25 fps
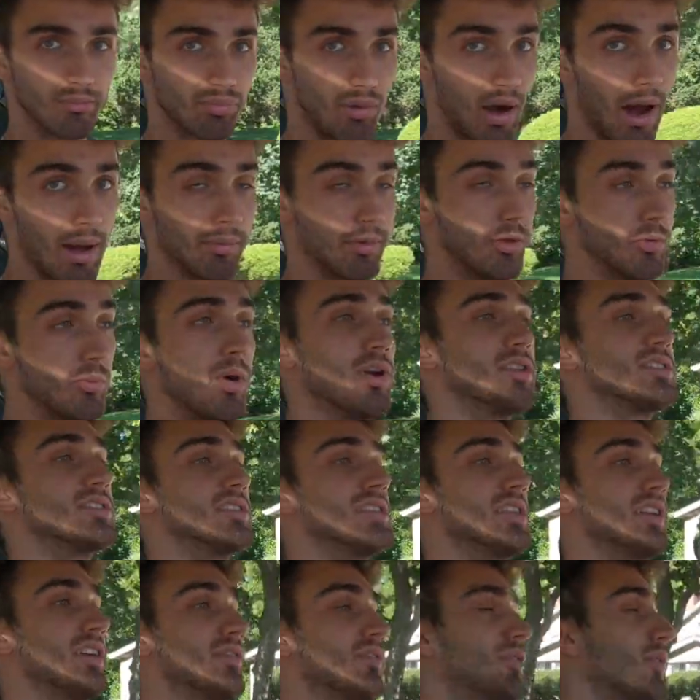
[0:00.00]
Probably was
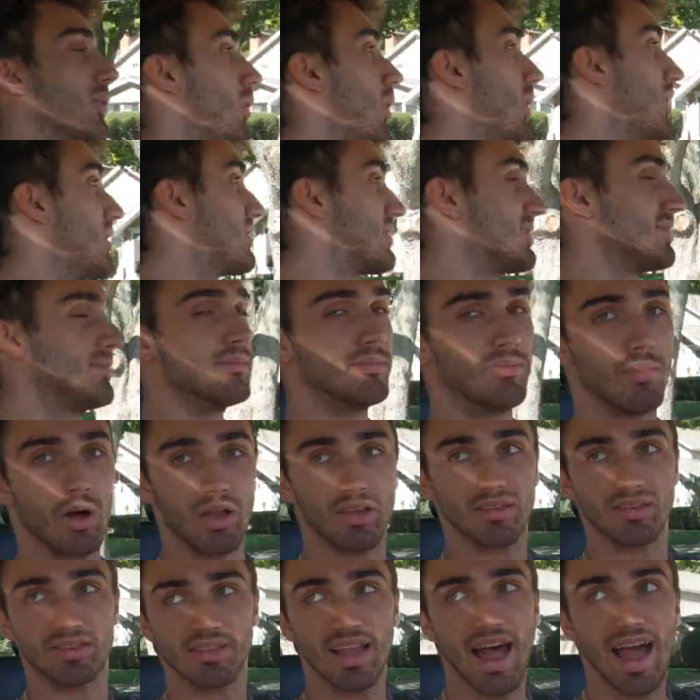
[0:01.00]
in there for
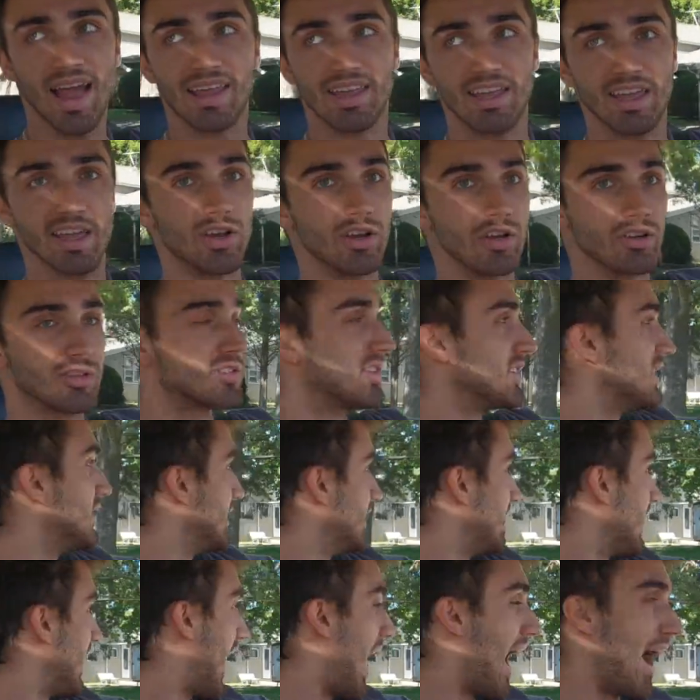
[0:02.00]
months, not years.
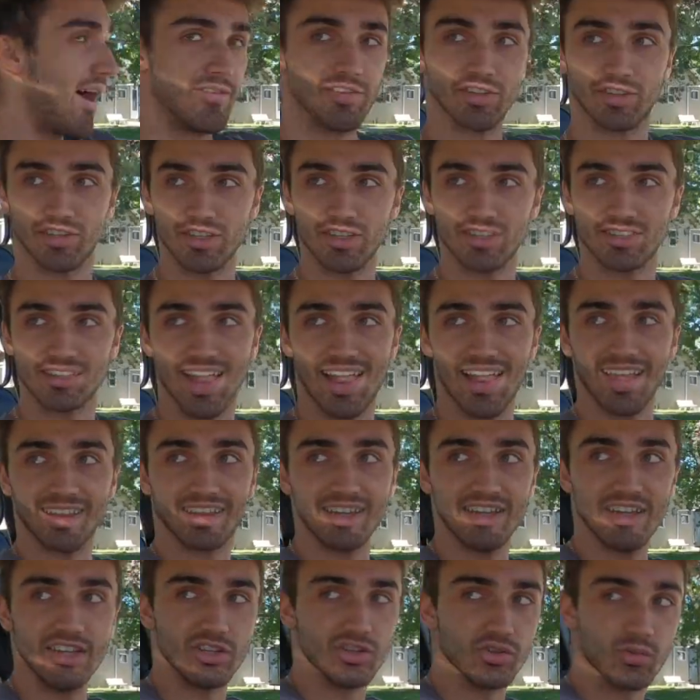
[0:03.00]
Obviously, it's not
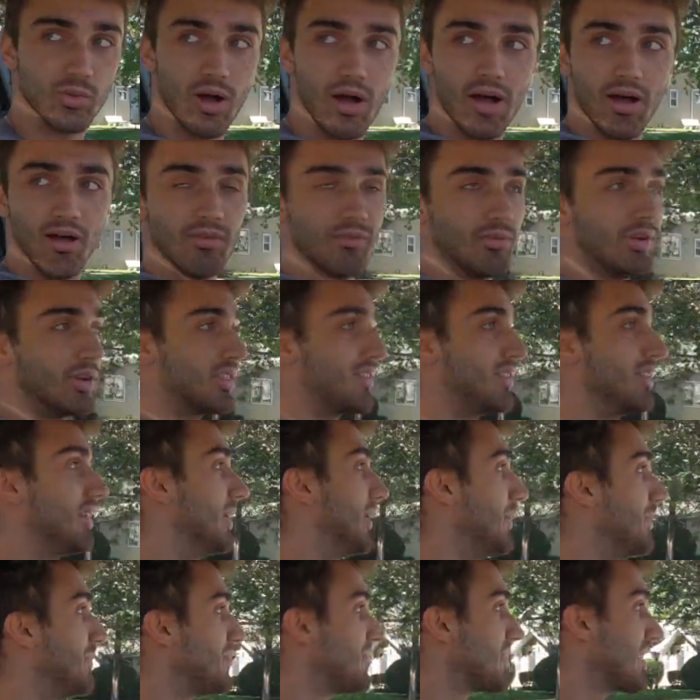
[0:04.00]
like the E12 with
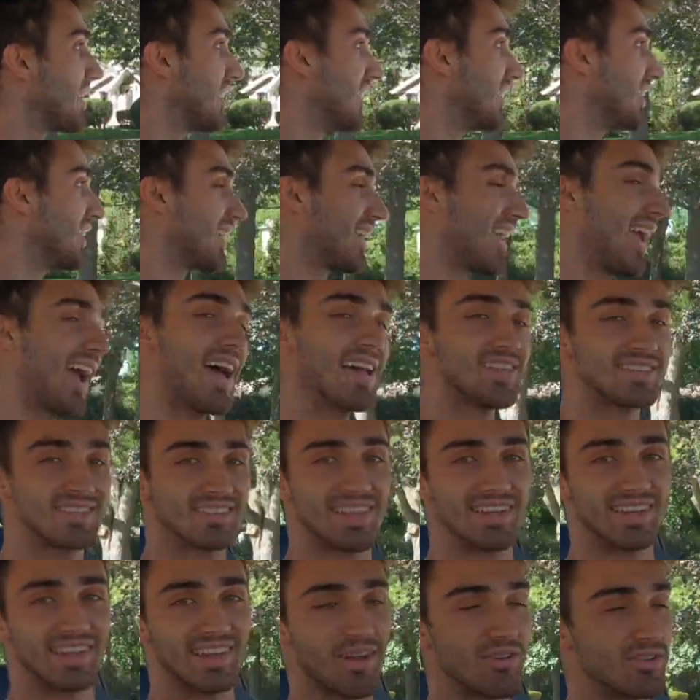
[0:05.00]
the
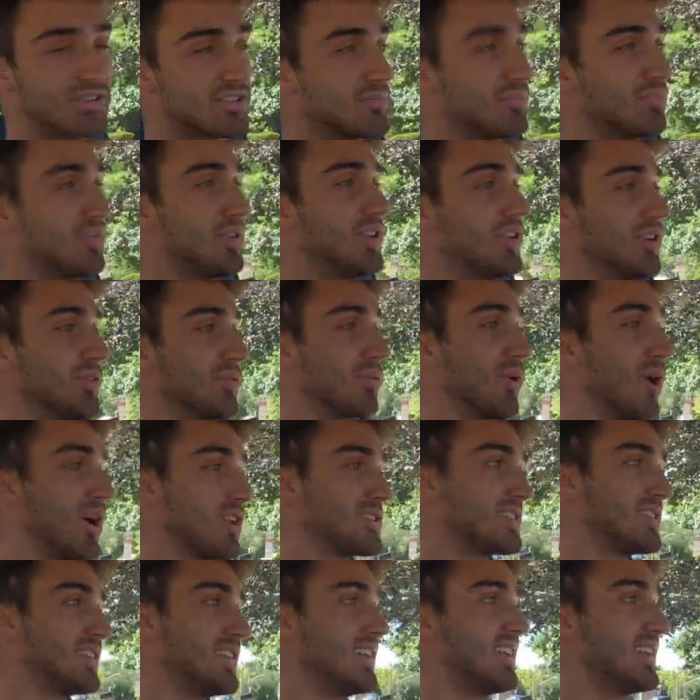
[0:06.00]
gas tank that was completely
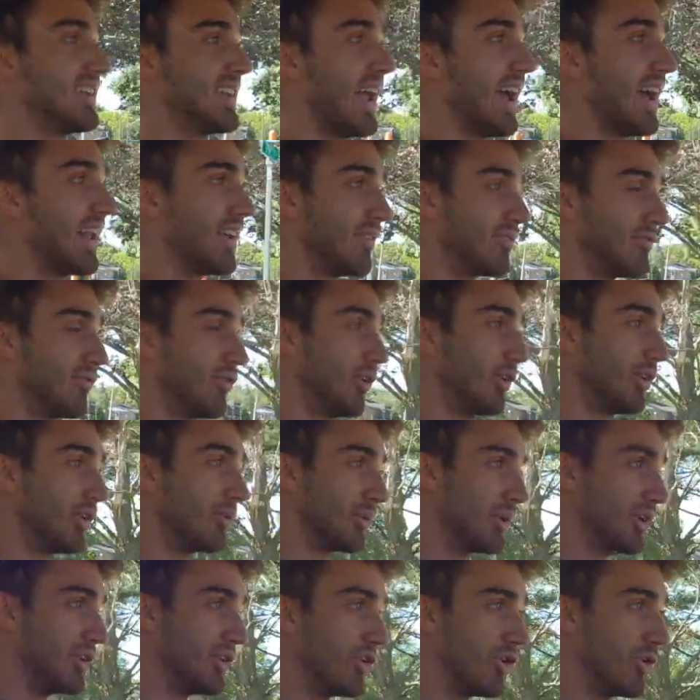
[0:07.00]
rusted and I had to
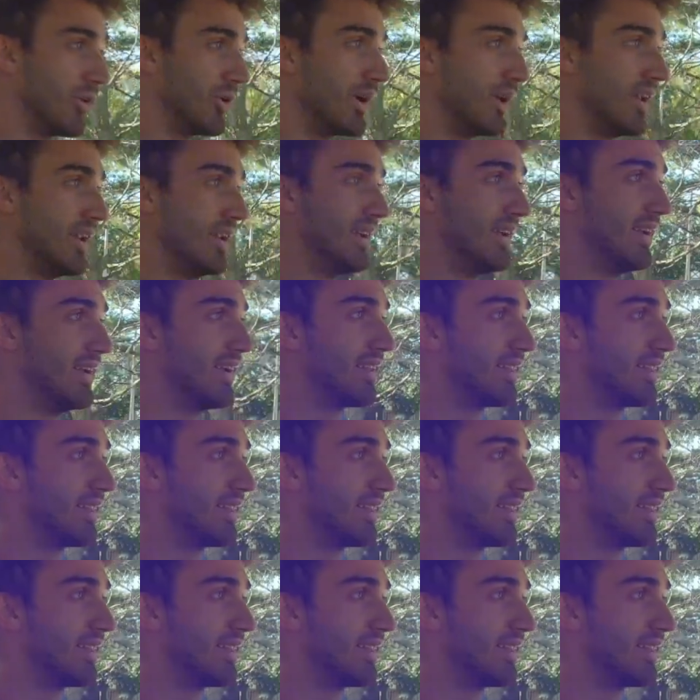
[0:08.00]
fully redo it.